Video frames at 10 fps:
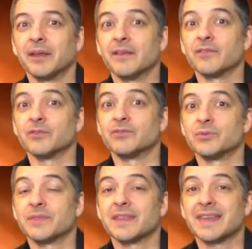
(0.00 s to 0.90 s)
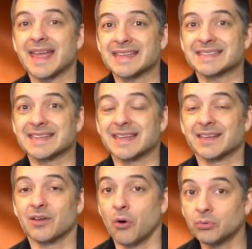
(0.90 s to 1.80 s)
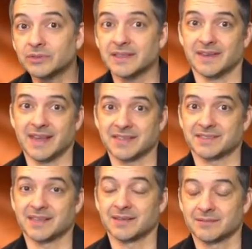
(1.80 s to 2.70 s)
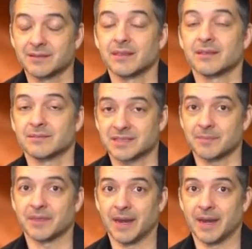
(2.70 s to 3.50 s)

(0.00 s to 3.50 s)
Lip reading: if you're doing the nasty and only the nasty, there's something